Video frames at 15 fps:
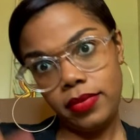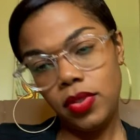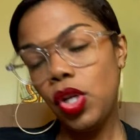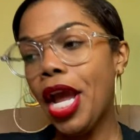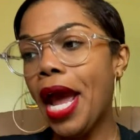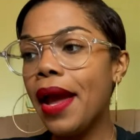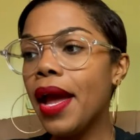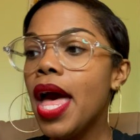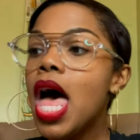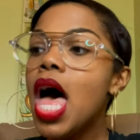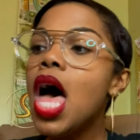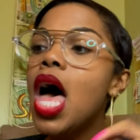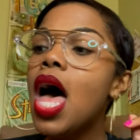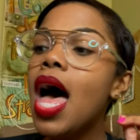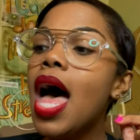Okay.
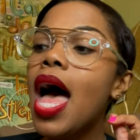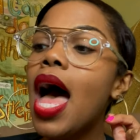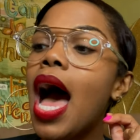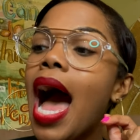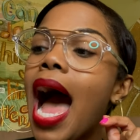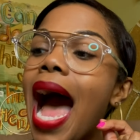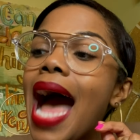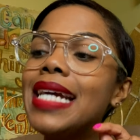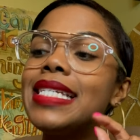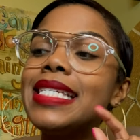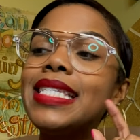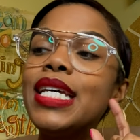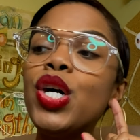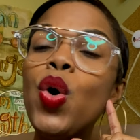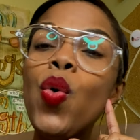I
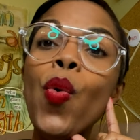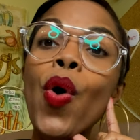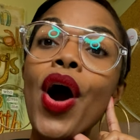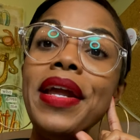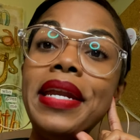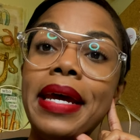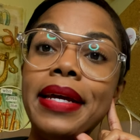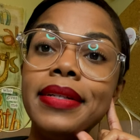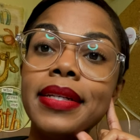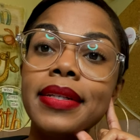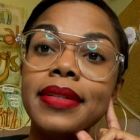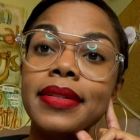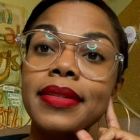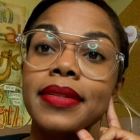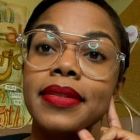Still Want It.
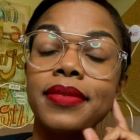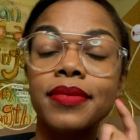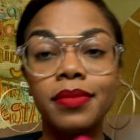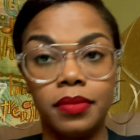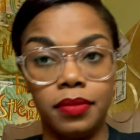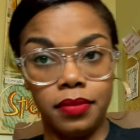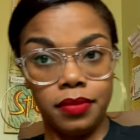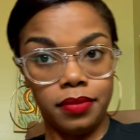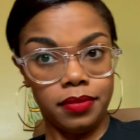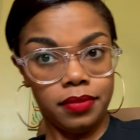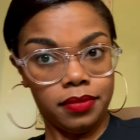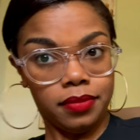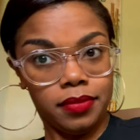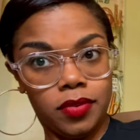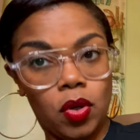
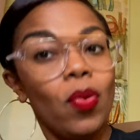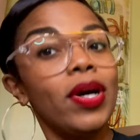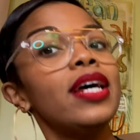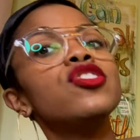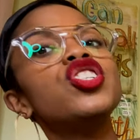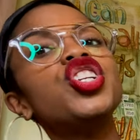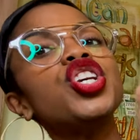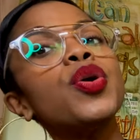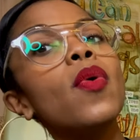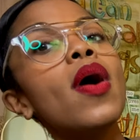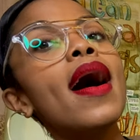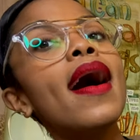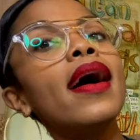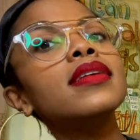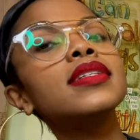What else do you
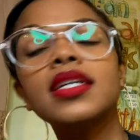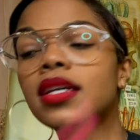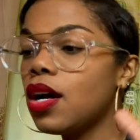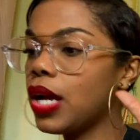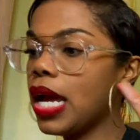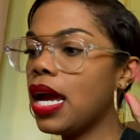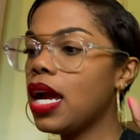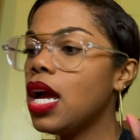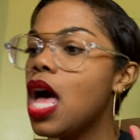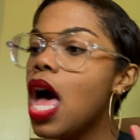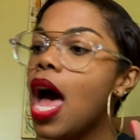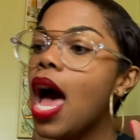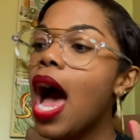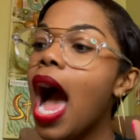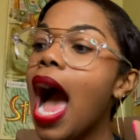want? Okay.
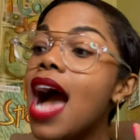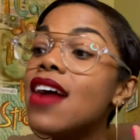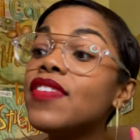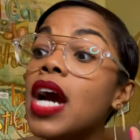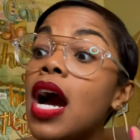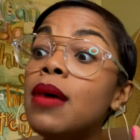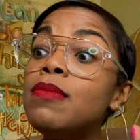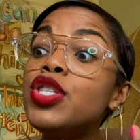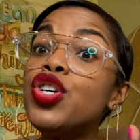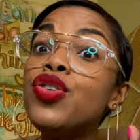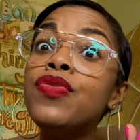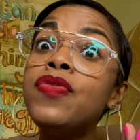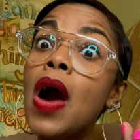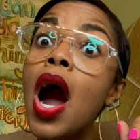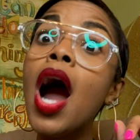I've Come Too
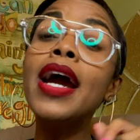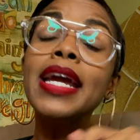Far.